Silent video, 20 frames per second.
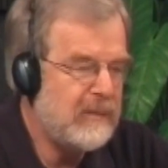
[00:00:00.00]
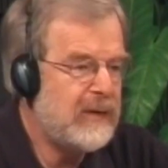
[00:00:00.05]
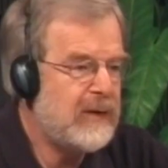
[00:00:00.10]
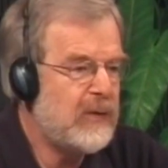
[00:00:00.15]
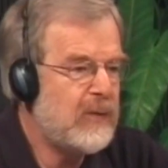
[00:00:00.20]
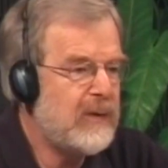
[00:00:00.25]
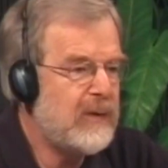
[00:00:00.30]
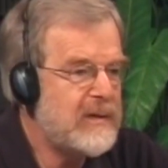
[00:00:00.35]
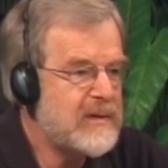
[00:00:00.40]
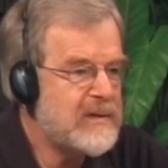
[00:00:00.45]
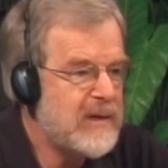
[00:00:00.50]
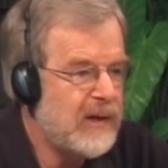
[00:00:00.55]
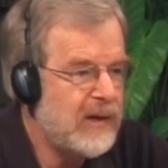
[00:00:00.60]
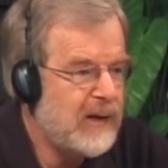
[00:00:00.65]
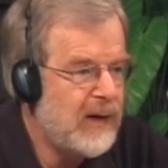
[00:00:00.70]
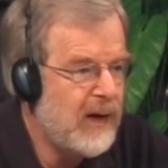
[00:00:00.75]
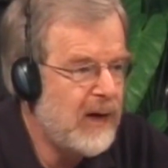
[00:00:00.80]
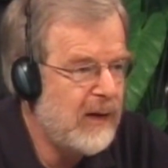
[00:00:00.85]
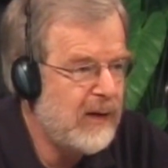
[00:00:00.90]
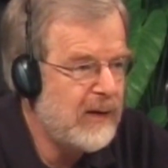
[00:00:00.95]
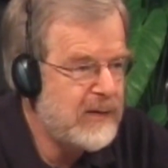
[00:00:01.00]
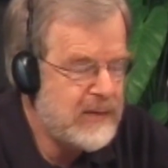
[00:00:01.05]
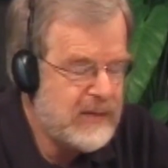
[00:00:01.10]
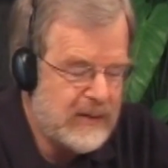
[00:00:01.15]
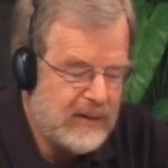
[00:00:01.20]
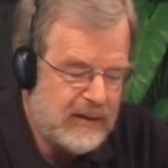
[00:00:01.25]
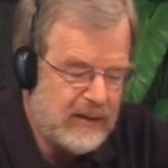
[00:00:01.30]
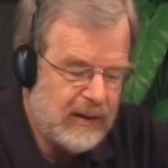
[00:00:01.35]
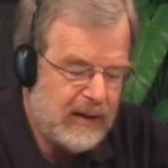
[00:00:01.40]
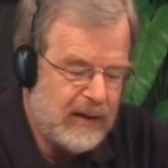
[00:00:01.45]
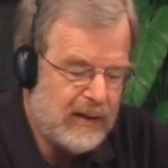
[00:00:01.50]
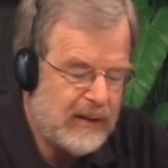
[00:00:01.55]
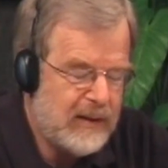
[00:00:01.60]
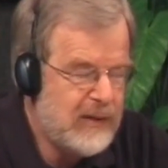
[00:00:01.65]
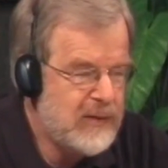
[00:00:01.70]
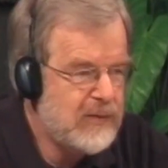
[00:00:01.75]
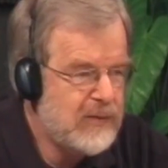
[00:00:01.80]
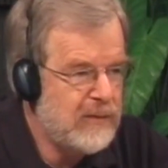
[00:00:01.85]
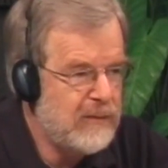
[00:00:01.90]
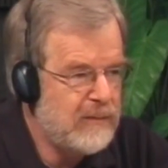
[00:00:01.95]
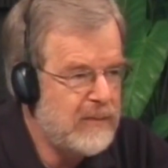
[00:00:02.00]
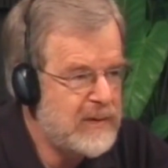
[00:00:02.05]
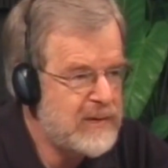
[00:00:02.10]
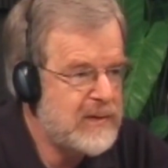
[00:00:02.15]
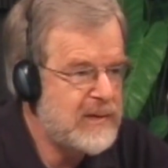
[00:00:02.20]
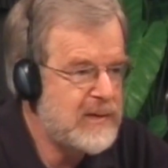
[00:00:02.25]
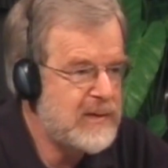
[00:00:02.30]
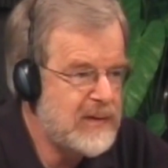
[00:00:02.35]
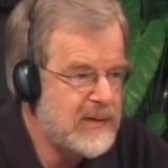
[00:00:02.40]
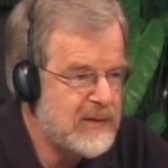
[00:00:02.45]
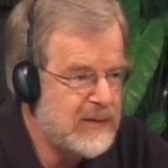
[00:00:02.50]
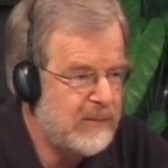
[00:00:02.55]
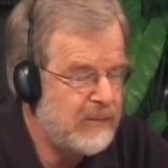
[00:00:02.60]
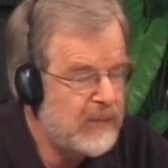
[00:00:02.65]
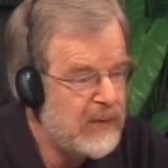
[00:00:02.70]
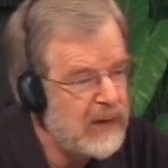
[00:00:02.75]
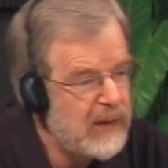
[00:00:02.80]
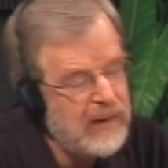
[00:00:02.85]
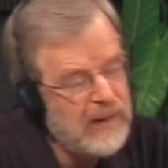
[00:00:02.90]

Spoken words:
between psychology and Eastern mysticism.